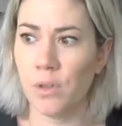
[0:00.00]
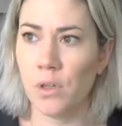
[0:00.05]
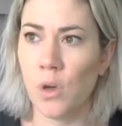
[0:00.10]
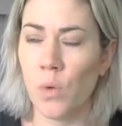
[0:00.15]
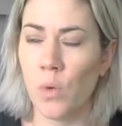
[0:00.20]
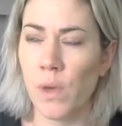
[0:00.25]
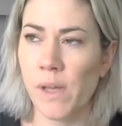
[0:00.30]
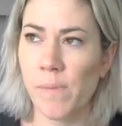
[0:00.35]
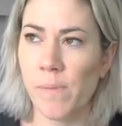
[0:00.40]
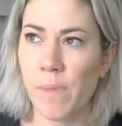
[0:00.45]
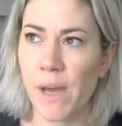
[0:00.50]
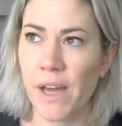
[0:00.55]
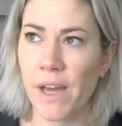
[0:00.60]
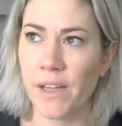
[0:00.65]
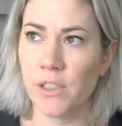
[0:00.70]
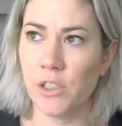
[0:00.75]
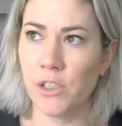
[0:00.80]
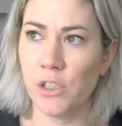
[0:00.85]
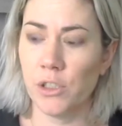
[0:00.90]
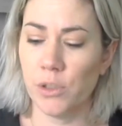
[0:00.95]
going
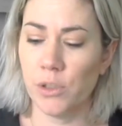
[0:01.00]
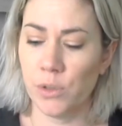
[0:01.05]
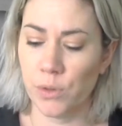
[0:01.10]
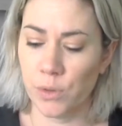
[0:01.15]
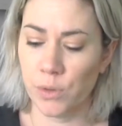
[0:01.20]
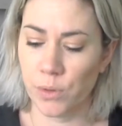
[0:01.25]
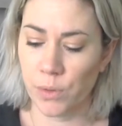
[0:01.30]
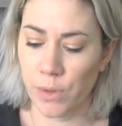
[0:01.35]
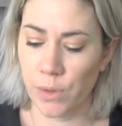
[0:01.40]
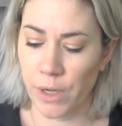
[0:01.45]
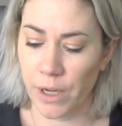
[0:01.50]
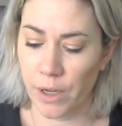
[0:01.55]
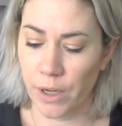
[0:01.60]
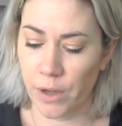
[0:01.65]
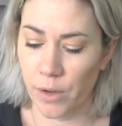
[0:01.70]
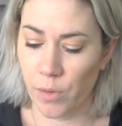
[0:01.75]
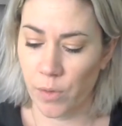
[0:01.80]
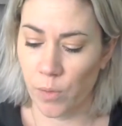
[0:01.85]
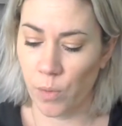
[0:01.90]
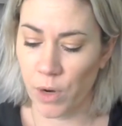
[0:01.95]
back to
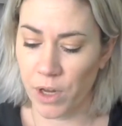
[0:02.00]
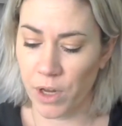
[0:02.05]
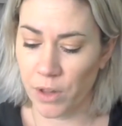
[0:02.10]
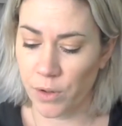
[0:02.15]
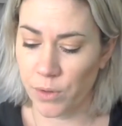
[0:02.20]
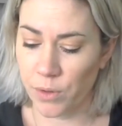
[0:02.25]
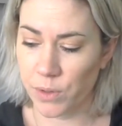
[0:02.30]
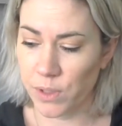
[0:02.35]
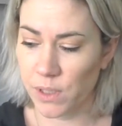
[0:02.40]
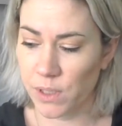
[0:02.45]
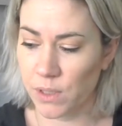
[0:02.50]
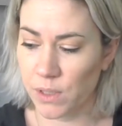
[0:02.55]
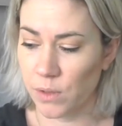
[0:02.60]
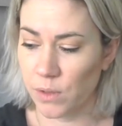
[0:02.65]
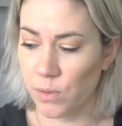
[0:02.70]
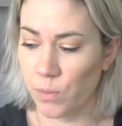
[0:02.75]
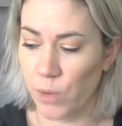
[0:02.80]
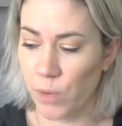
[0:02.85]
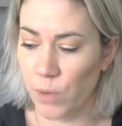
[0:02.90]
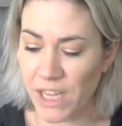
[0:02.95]
one of those
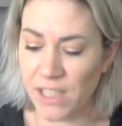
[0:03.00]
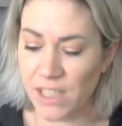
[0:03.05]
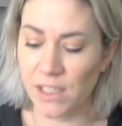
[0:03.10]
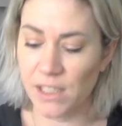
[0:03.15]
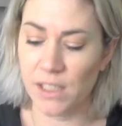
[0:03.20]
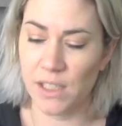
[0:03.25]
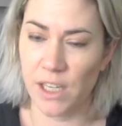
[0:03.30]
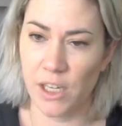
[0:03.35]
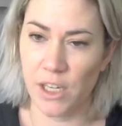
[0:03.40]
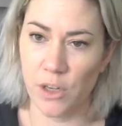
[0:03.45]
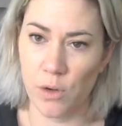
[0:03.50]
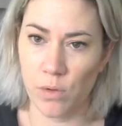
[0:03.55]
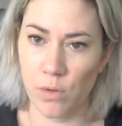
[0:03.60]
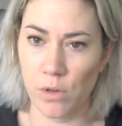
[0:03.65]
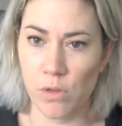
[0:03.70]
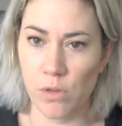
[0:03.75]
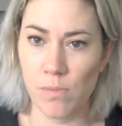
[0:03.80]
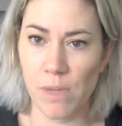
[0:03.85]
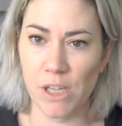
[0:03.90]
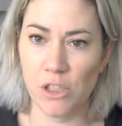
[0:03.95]
ways to say no,
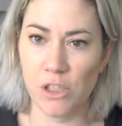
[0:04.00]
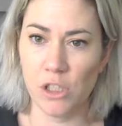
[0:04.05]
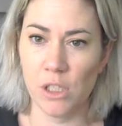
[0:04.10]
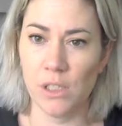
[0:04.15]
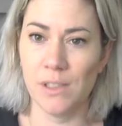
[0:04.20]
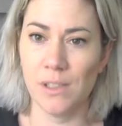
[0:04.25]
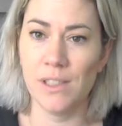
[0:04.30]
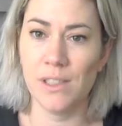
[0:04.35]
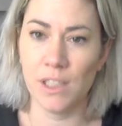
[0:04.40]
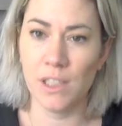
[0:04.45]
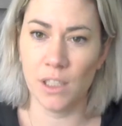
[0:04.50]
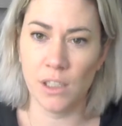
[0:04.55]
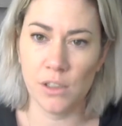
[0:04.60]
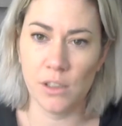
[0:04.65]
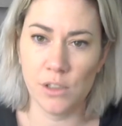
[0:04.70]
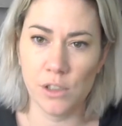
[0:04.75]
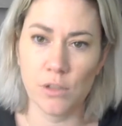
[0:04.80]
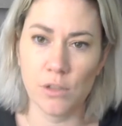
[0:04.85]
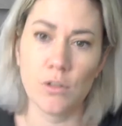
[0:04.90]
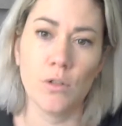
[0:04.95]
you mentioned sticking
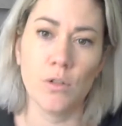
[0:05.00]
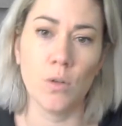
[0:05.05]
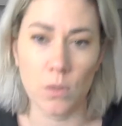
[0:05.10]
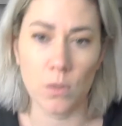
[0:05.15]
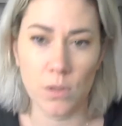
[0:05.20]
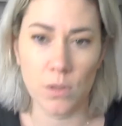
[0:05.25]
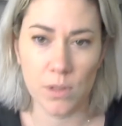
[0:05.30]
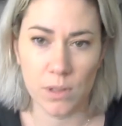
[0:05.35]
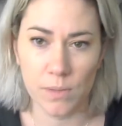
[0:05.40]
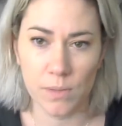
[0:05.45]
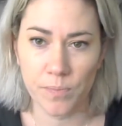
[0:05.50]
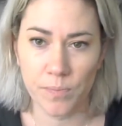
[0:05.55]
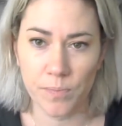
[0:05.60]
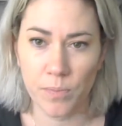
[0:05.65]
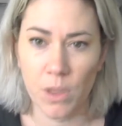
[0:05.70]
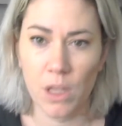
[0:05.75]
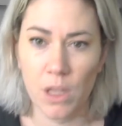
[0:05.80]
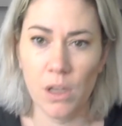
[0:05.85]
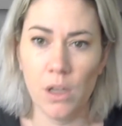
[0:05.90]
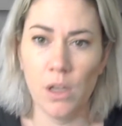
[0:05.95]
to your goals.
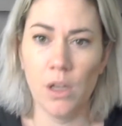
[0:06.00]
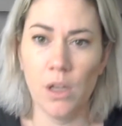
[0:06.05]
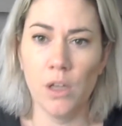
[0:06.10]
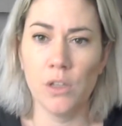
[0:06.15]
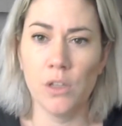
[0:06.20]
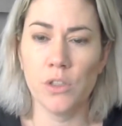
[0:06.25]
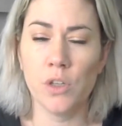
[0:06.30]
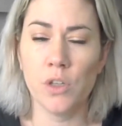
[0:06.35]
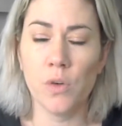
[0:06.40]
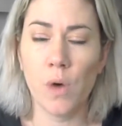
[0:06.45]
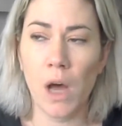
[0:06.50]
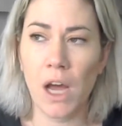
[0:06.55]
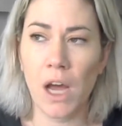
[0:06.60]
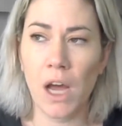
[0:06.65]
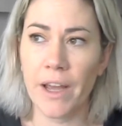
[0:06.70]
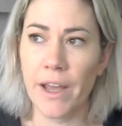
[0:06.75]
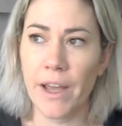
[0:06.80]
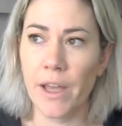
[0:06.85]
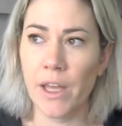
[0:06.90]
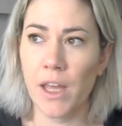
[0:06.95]
So
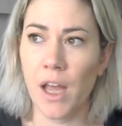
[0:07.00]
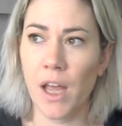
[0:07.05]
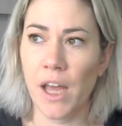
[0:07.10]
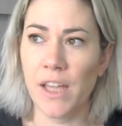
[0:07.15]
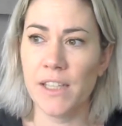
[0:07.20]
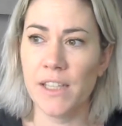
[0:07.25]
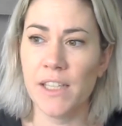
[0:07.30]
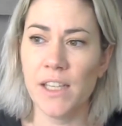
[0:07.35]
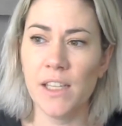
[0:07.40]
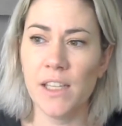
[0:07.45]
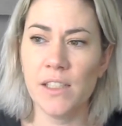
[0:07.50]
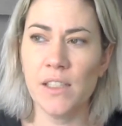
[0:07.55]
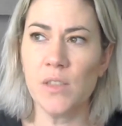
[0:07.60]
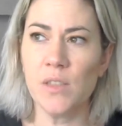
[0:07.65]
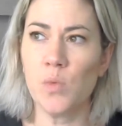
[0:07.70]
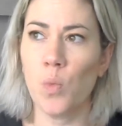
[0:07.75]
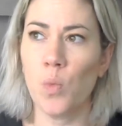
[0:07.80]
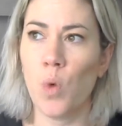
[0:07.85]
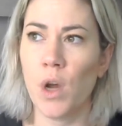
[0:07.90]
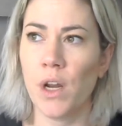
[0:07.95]
I see this as
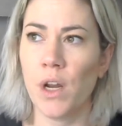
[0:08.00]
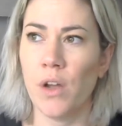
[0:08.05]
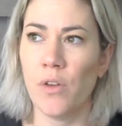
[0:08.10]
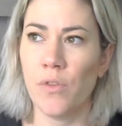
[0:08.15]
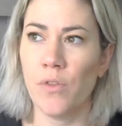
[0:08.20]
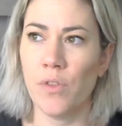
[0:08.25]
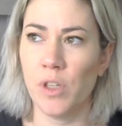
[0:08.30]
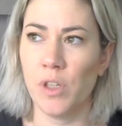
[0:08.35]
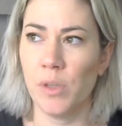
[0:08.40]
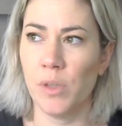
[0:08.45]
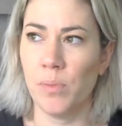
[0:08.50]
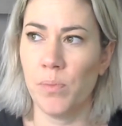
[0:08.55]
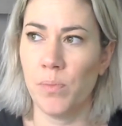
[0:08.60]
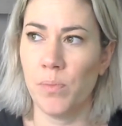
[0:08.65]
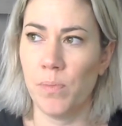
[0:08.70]
one of the